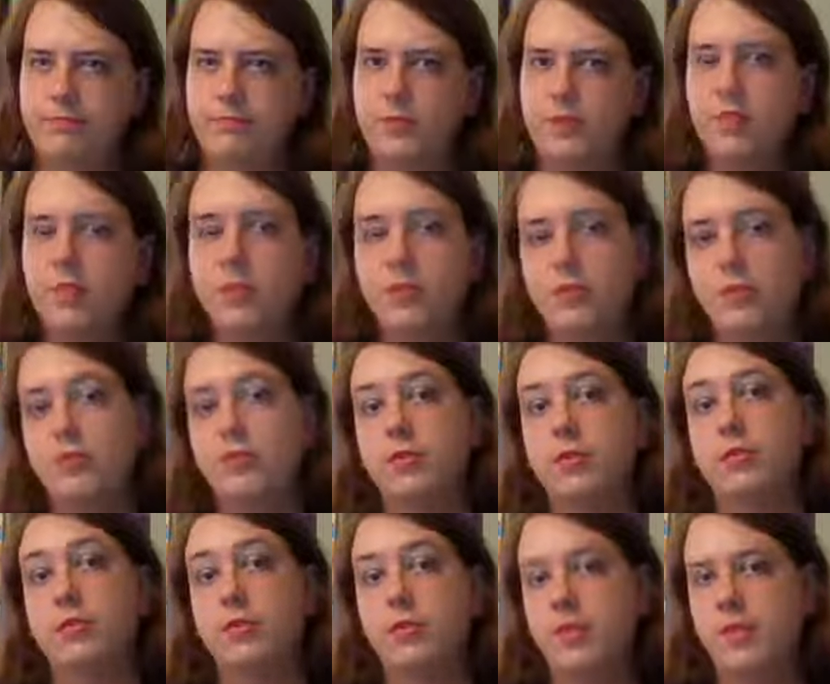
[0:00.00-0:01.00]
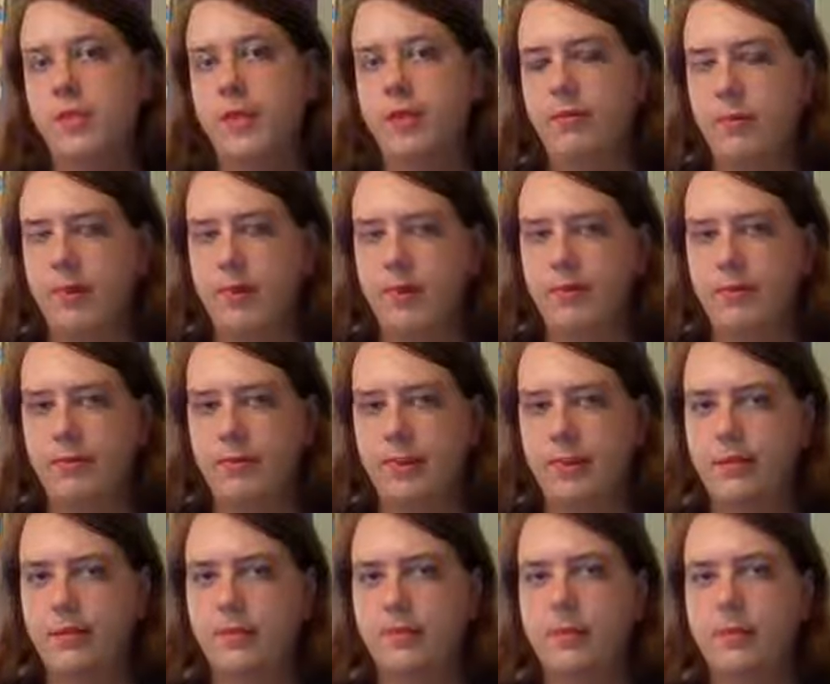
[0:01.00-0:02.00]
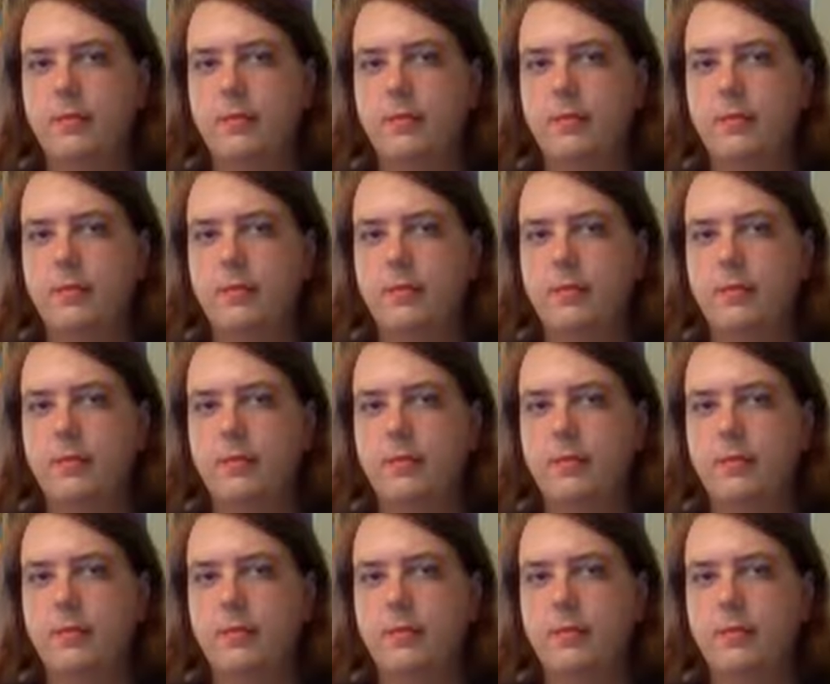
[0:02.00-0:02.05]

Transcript: choose who you're sharing it with,